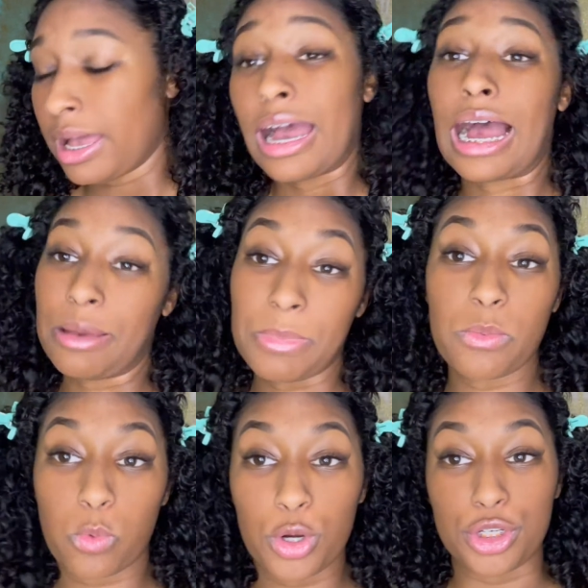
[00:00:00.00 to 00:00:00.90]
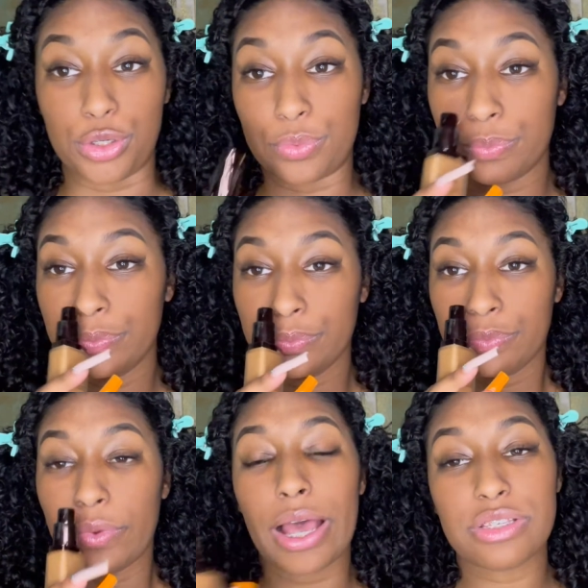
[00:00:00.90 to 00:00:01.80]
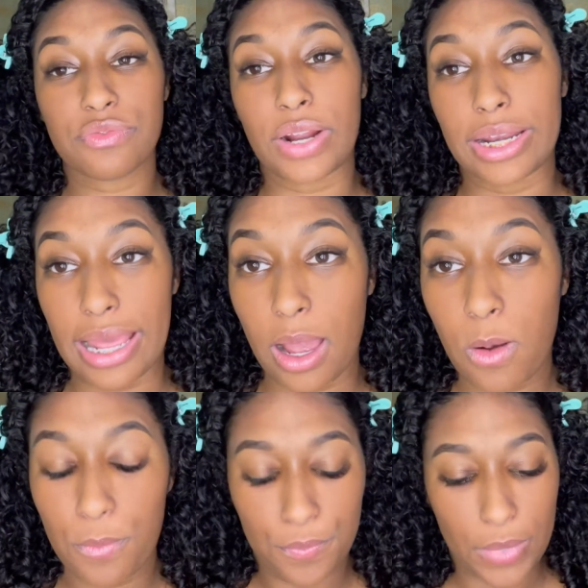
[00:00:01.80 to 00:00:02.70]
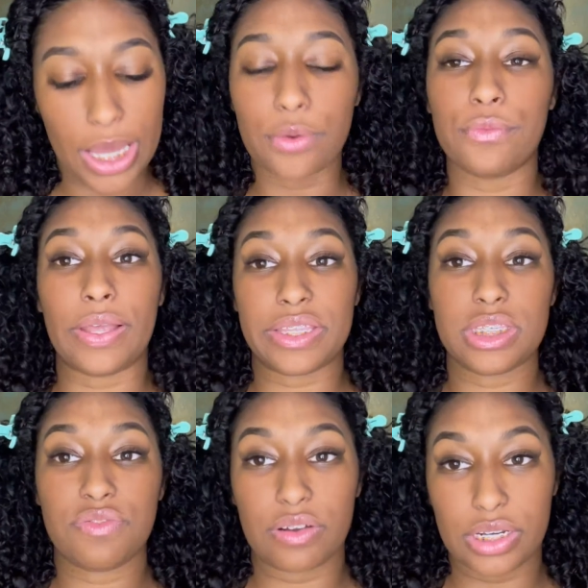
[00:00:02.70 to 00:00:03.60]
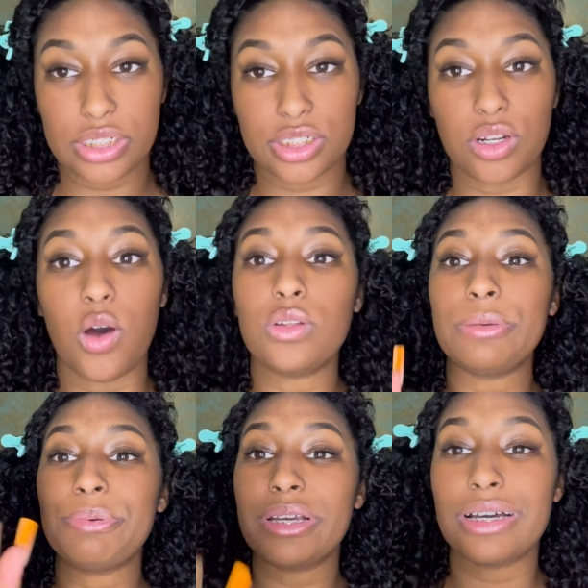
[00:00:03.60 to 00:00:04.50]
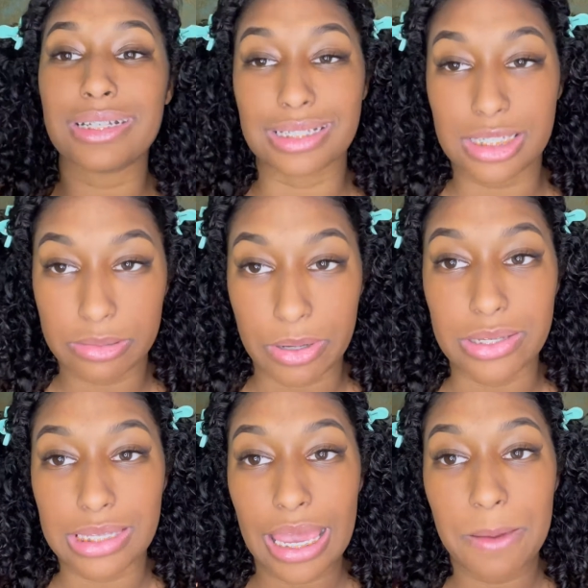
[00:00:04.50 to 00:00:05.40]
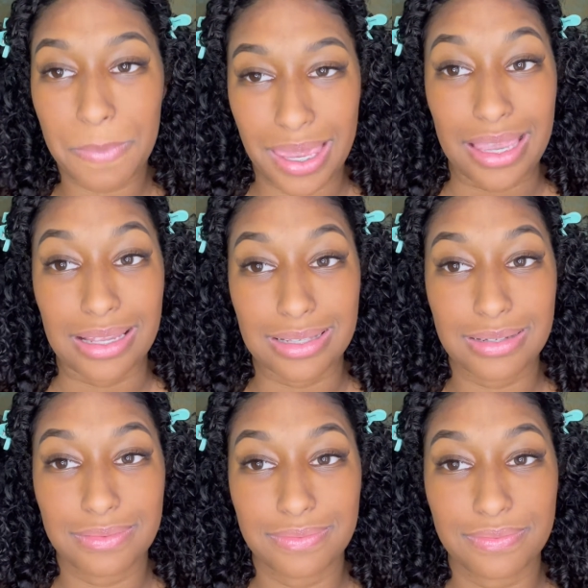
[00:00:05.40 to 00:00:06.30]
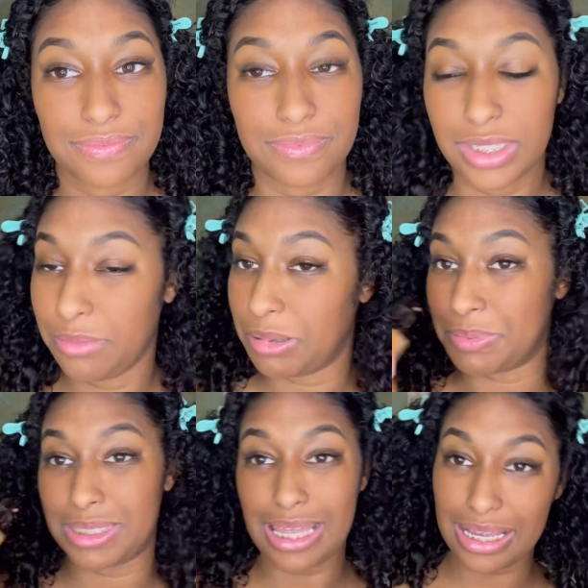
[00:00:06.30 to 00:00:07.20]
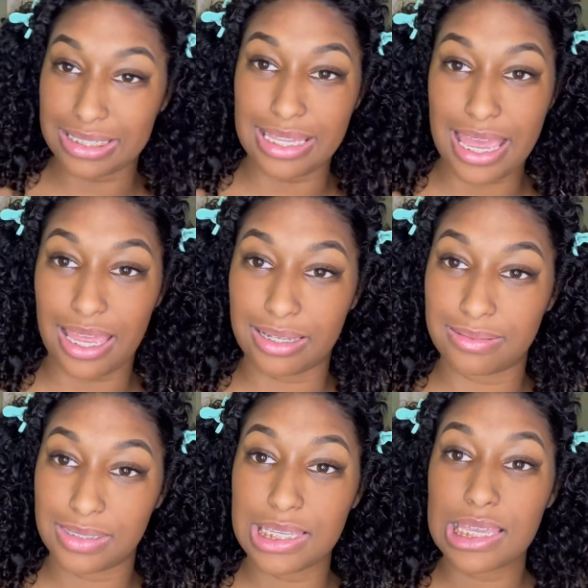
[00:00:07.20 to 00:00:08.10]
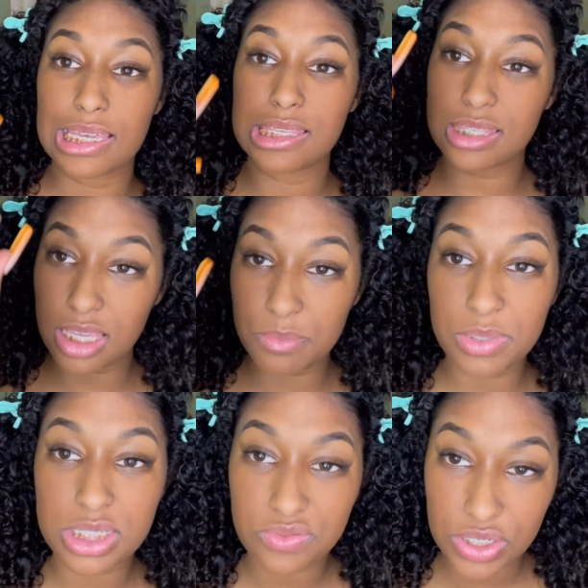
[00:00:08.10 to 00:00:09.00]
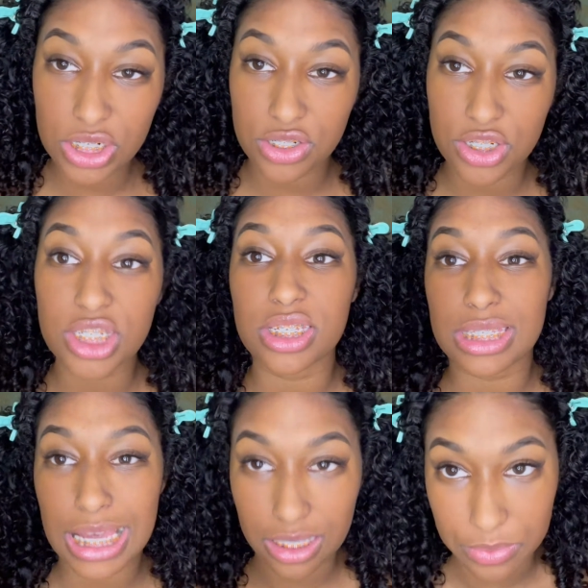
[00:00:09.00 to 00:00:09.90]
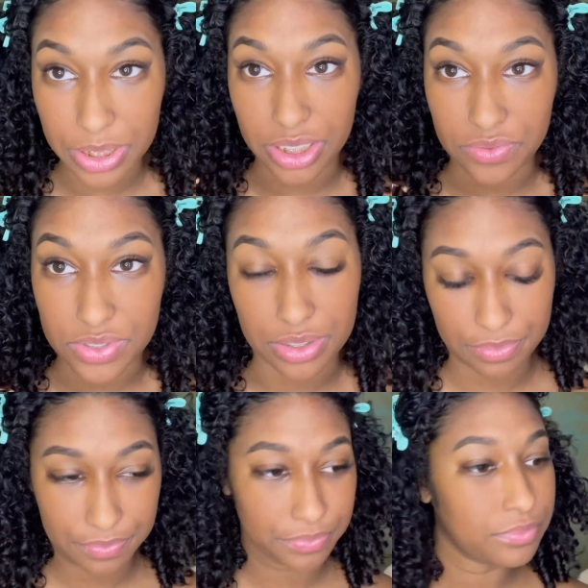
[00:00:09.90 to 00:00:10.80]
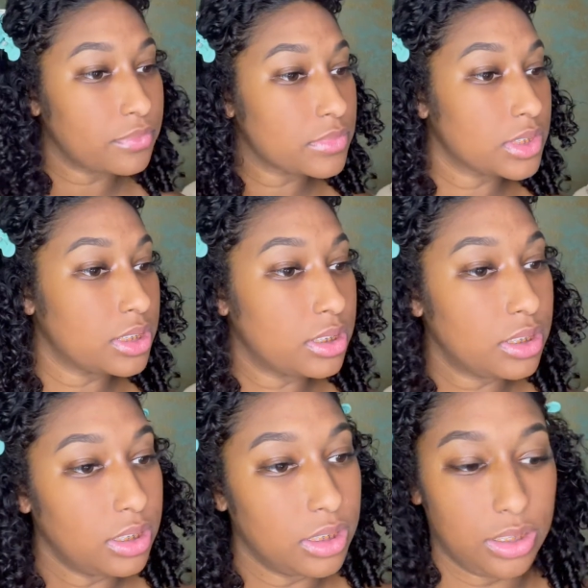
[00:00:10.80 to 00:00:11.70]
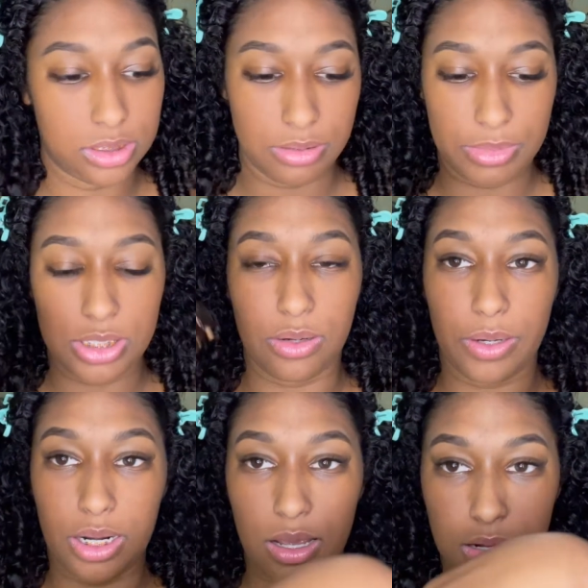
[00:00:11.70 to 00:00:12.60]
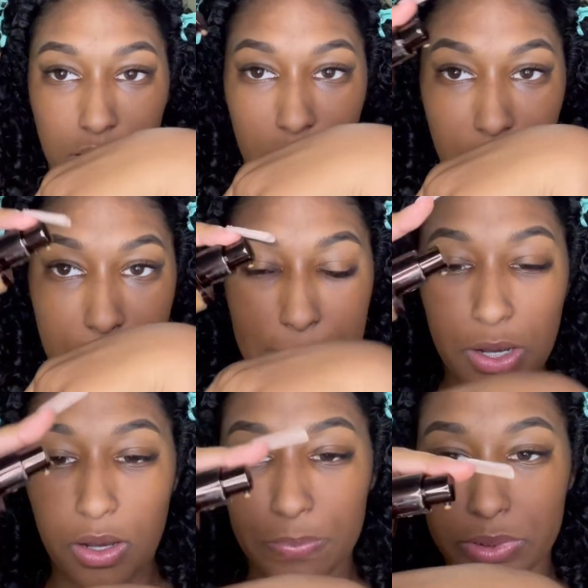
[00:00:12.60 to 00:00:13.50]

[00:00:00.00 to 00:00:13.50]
I may warn you, as of right now, I don't like this foundation only because it smells like paint. But besides that, Seamless Finish is exactly what it gives you. So we're gonna pump